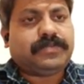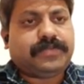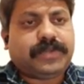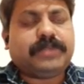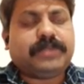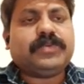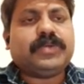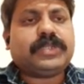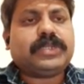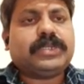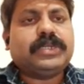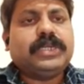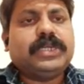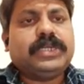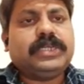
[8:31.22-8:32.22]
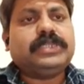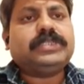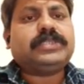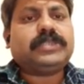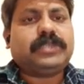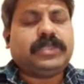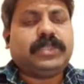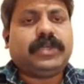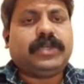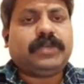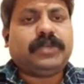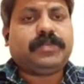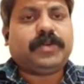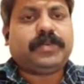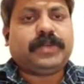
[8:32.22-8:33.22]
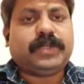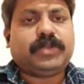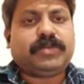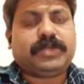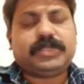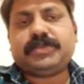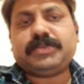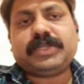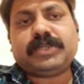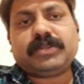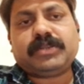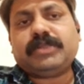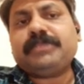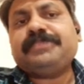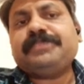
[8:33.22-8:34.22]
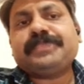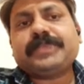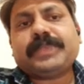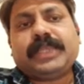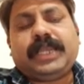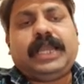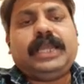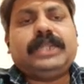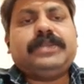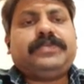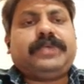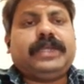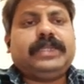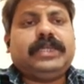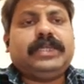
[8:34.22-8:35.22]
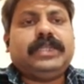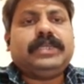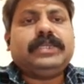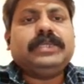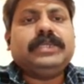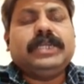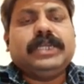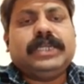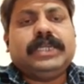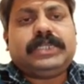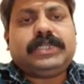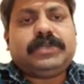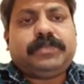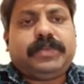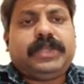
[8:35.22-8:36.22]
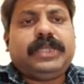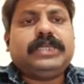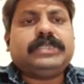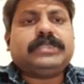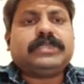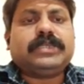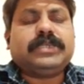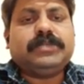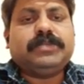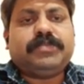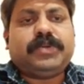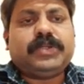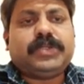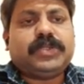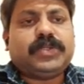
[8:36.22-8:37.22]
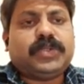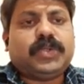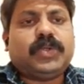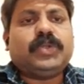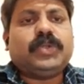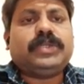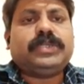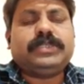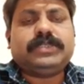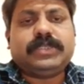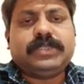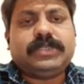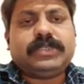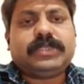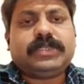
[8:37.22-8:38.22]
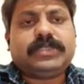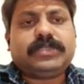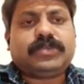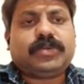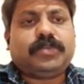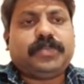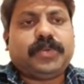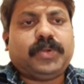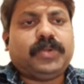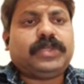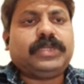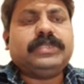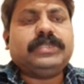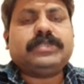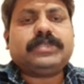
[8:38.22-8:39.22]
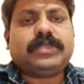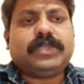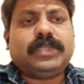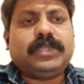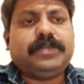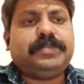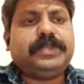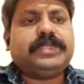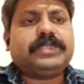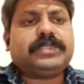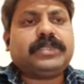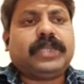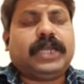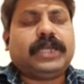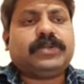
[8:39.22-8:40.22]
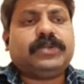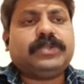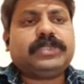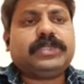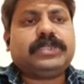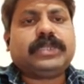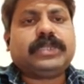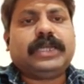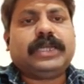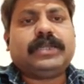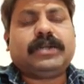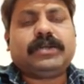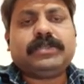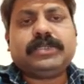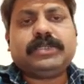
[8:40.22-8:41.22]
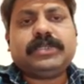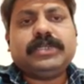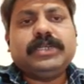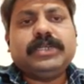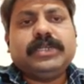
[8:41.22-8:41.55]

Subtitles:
framework is with the help of endoplasmic reticulum. And finally it plays an important role in synthesis of proteins, lipids, glycogen and other